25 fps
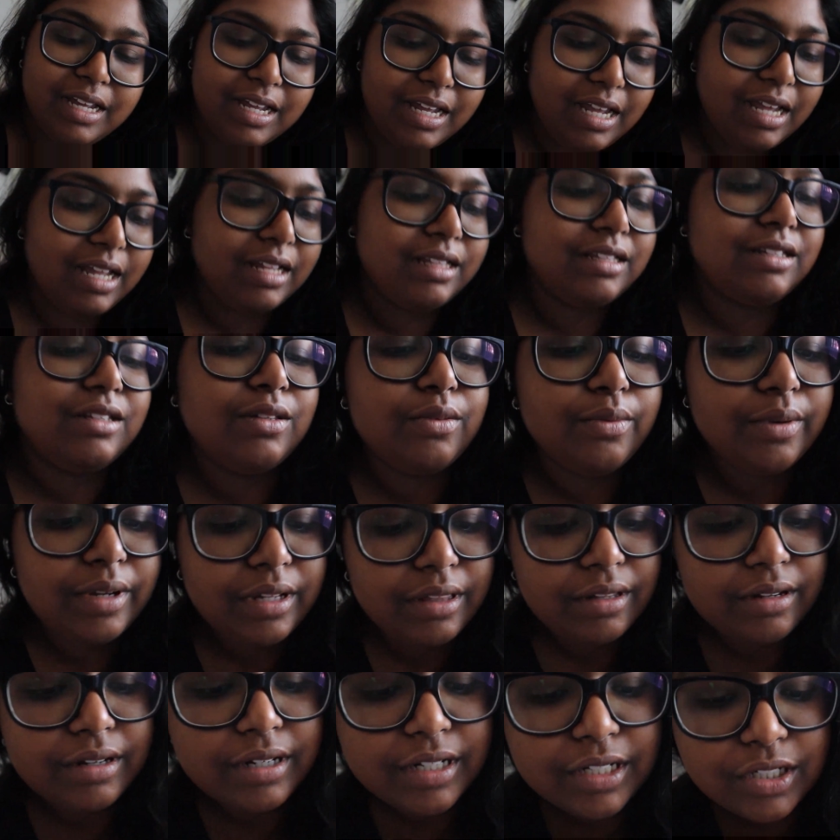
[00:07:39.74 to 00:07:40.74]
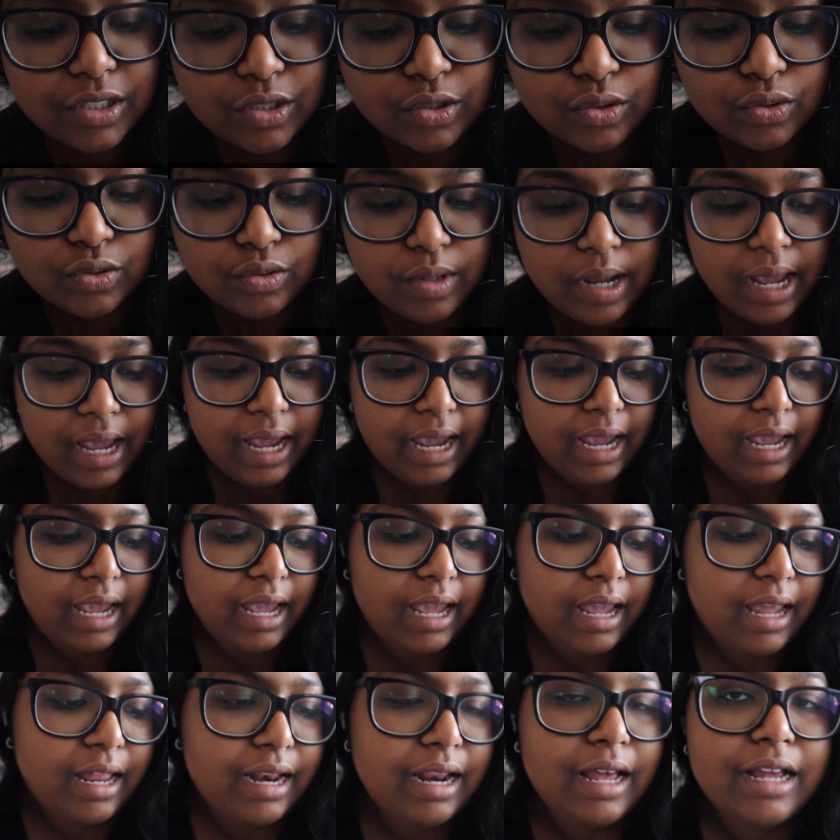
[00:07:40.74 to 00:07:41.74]
It's 3:32
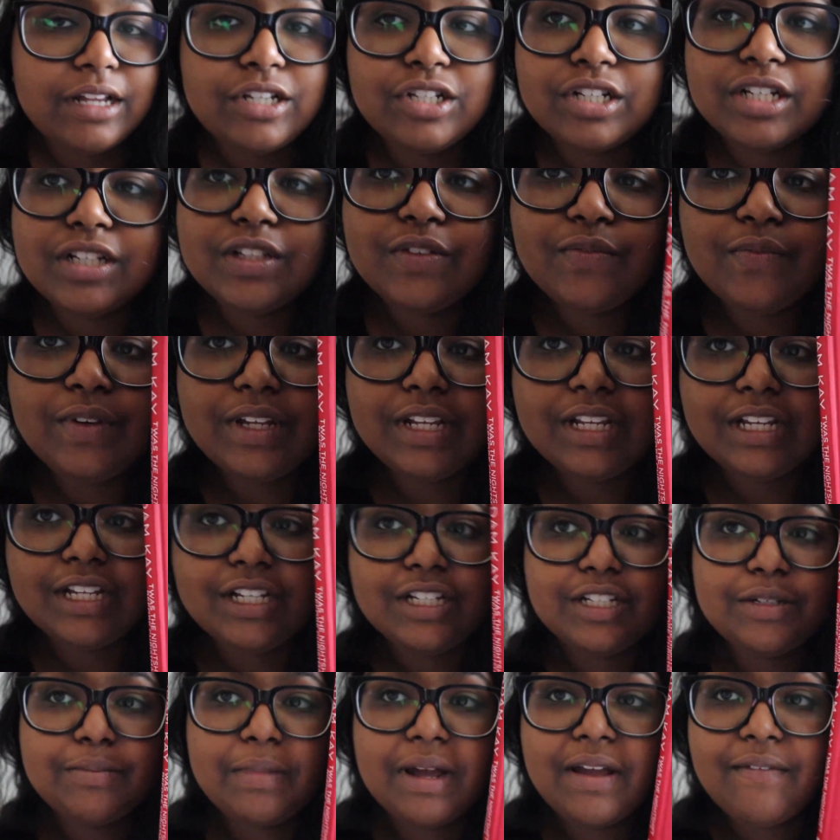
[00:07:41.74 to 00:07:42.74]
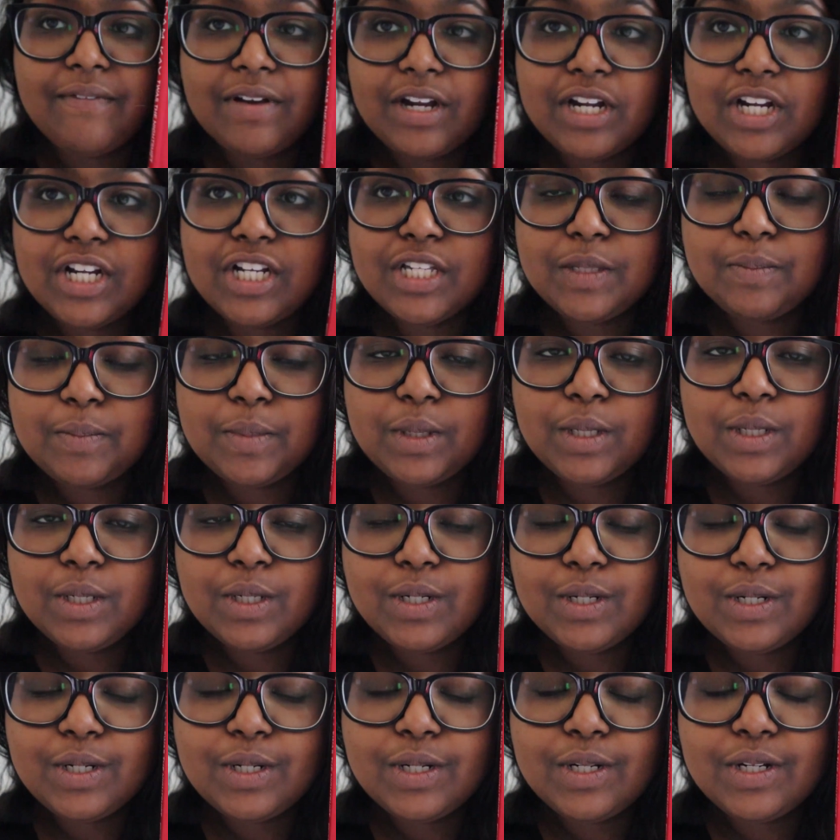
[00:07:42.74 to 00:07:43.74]
and I just finished my first
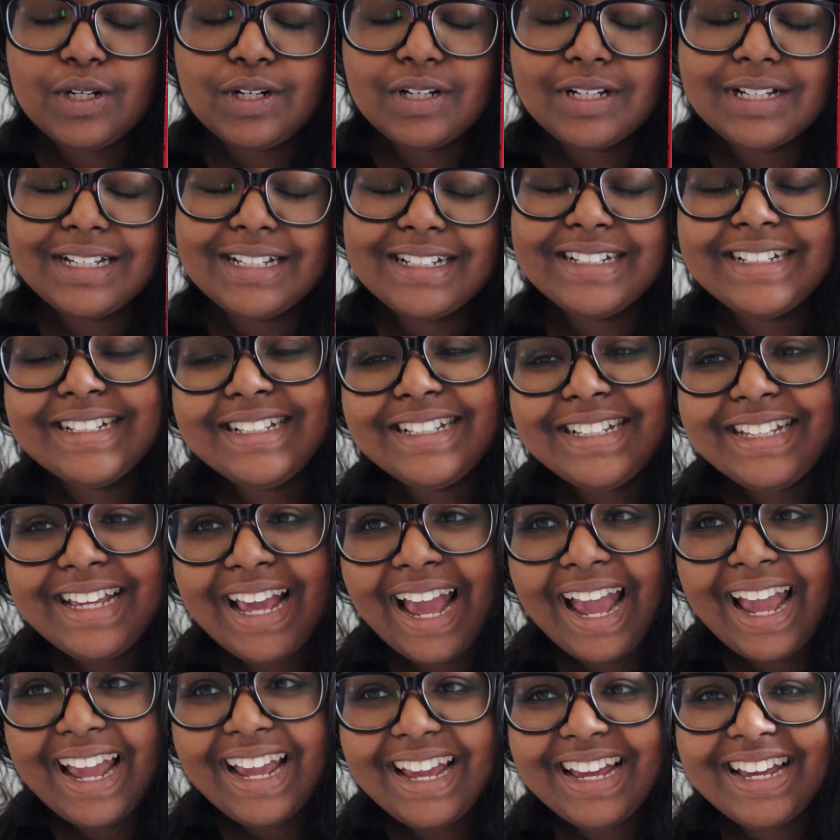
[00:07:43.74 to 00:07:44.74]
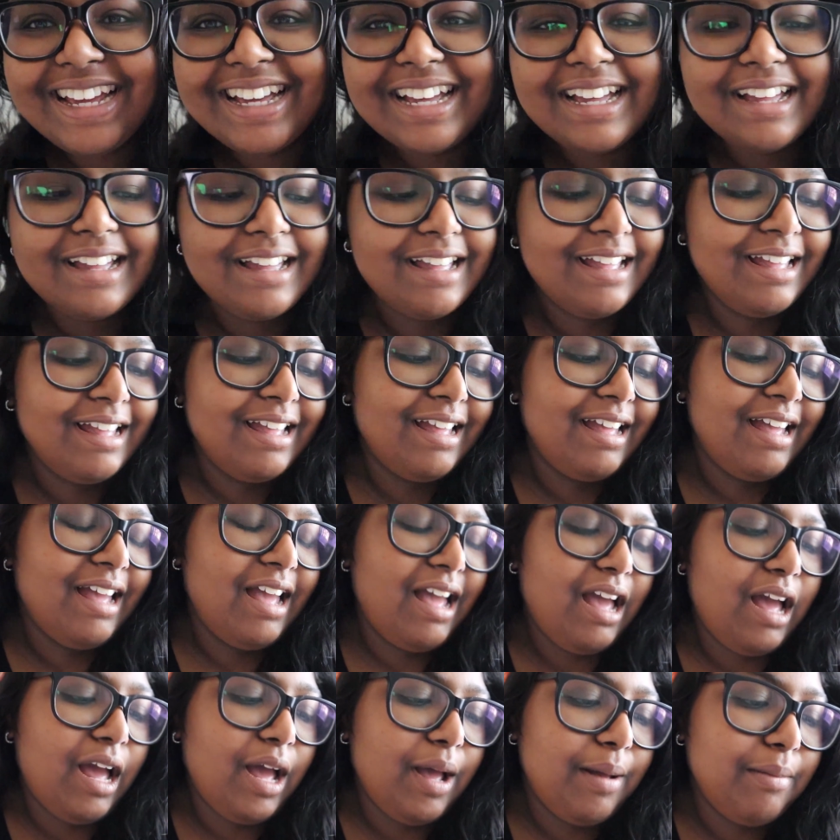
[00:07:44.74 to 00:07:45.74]
book. Yay!
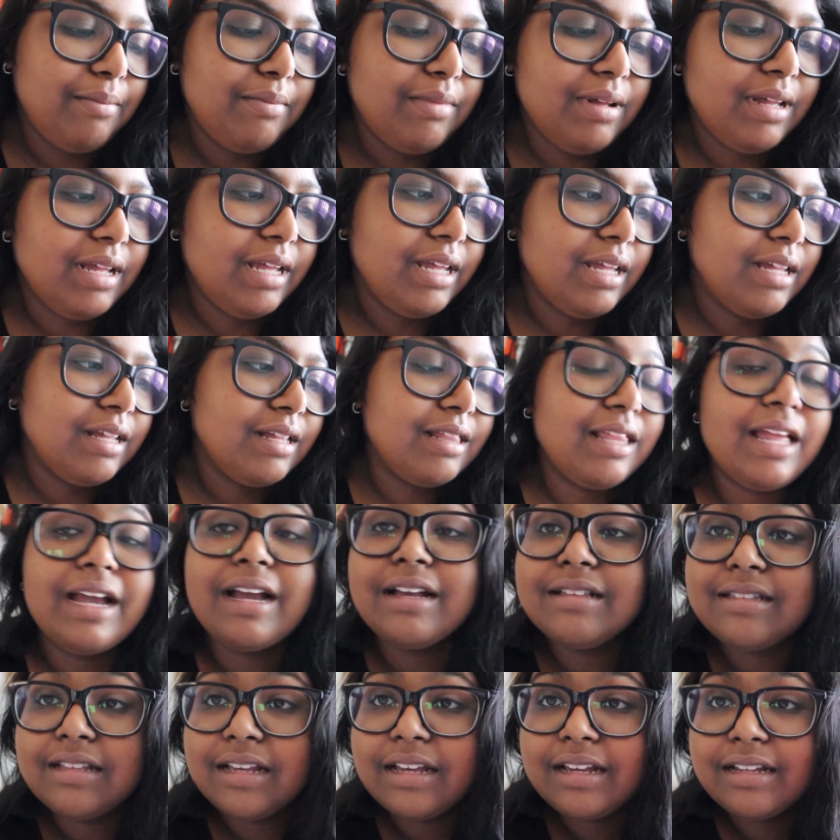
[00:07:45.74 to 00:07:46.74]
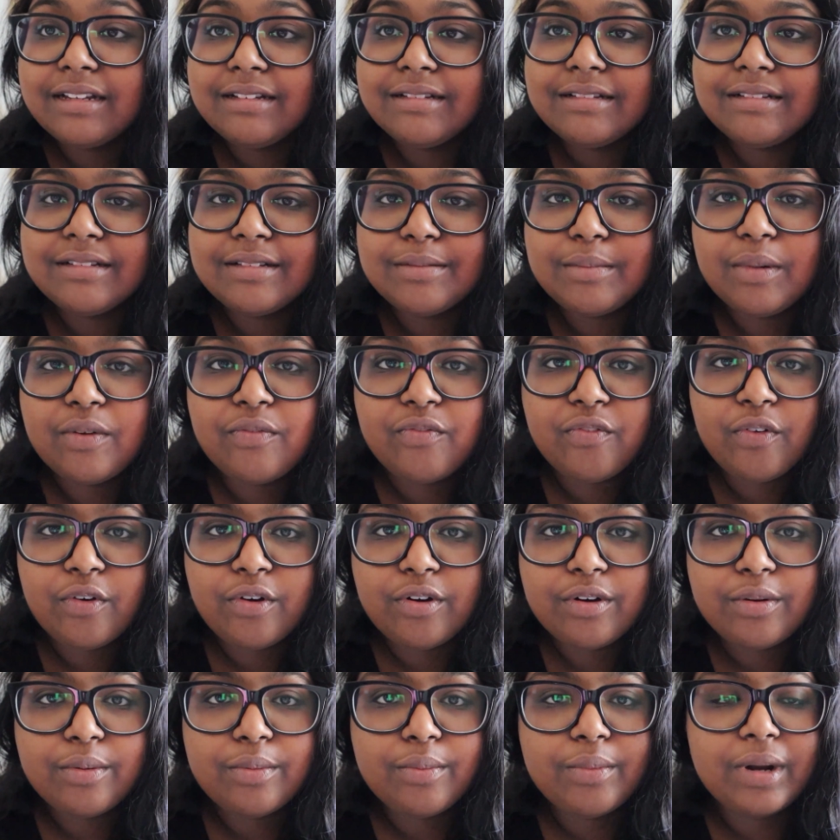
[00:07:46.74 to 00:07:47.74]
Like I said
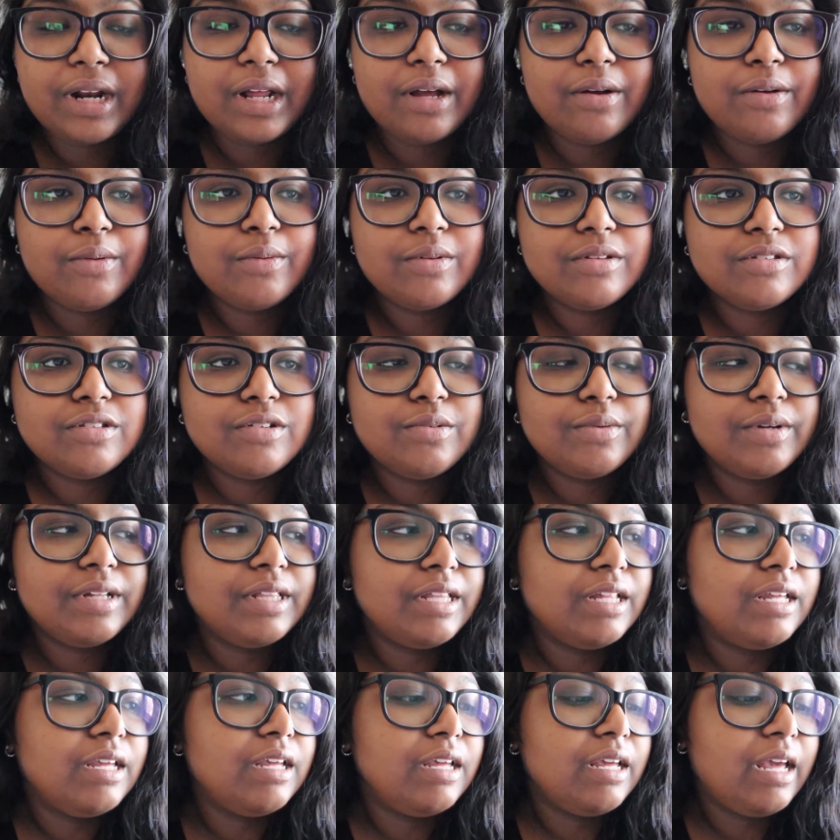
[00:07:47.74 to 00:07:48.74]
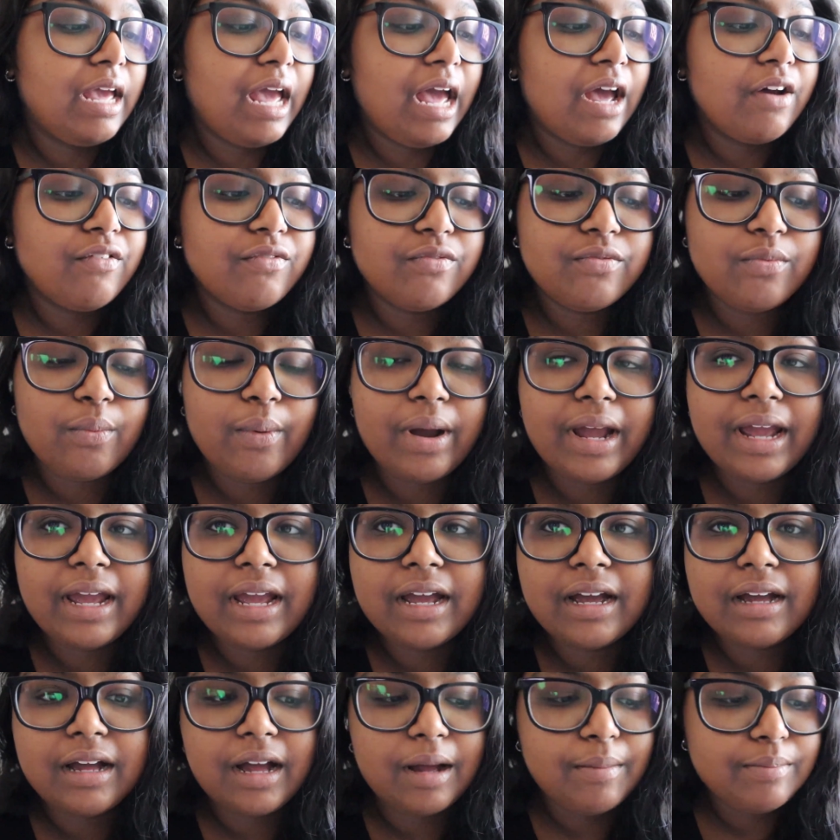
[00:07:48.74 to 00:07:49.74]
before when I was doing the
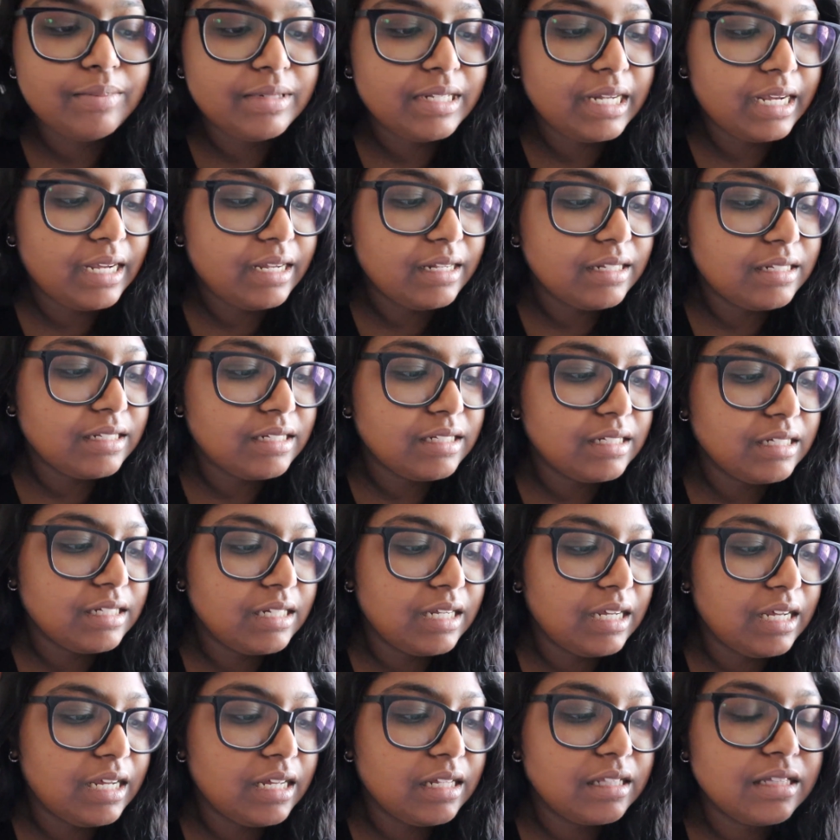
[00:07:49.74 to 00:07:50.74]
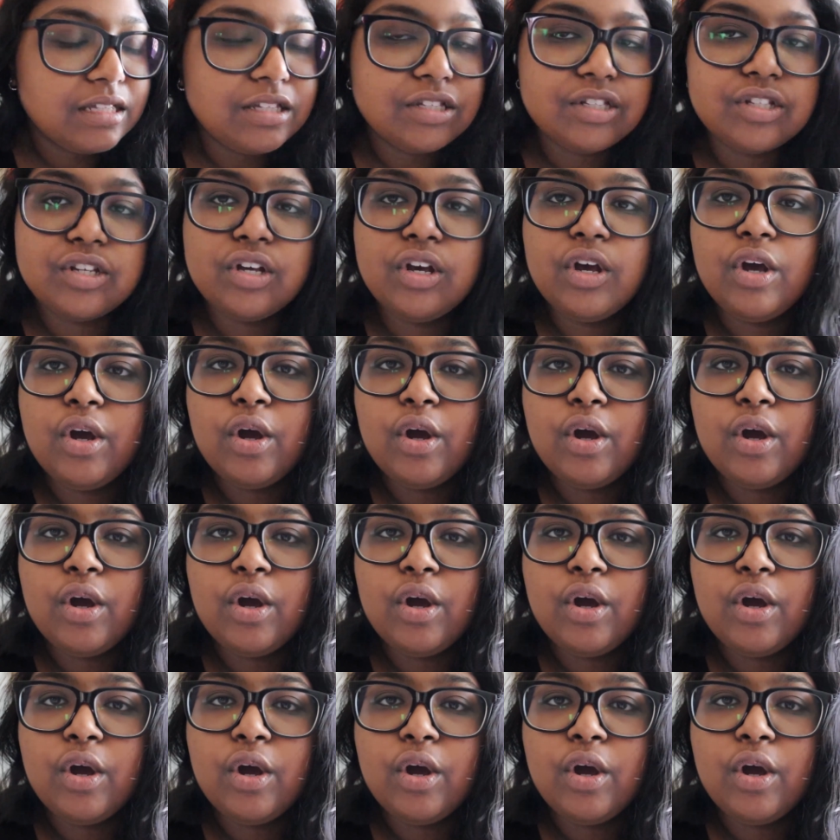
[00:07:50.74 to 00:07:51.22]
halfway update, it's